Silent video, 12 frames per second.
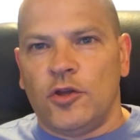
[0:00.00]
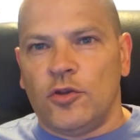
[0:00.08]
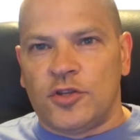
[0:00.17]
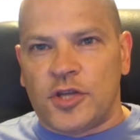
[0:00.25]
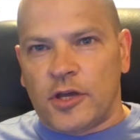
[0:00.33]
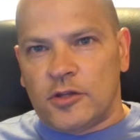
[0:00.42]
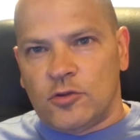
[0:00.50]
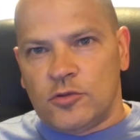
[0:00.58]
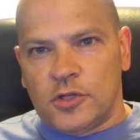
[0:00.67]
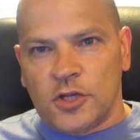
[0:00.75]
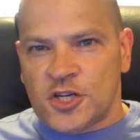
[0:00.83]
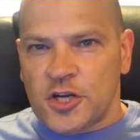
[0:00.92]
You take it to a
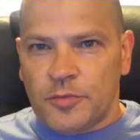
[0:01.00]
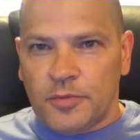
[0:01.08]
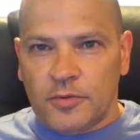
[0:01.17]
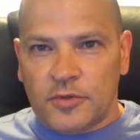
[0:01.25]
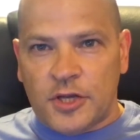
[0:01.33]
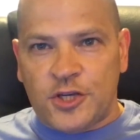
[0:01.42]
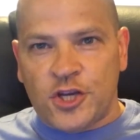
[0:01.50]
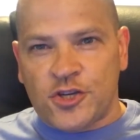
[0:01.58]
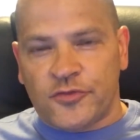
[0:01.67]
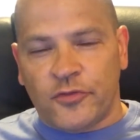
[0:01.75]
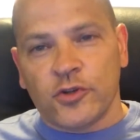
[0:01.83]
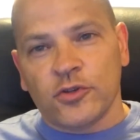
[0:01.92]
dealership, they
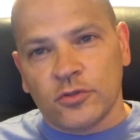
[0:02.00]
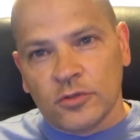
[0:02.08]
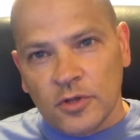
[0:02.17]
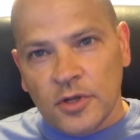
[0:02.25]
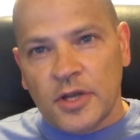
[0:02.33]
change it for you,